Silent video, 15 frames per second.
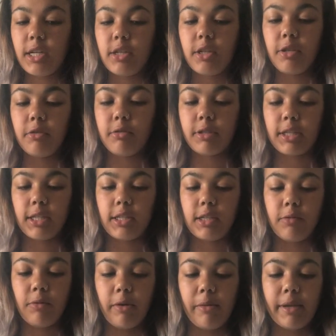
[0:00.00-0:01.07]
need two because I
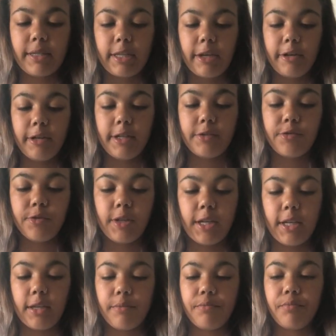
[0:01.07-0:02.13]
did wear mascara
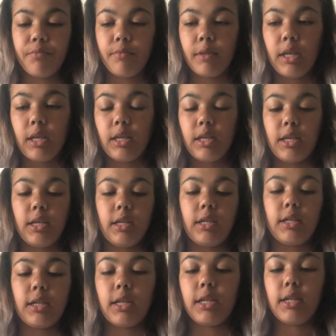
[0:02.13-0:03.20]
yesterday.
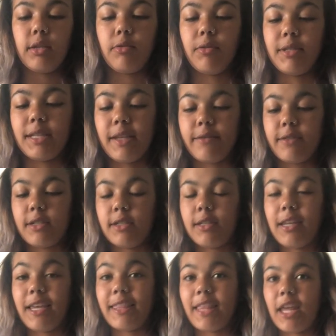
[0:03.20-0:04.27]
And I always have to
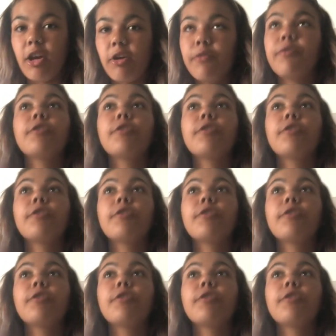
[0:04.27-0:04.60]
take that off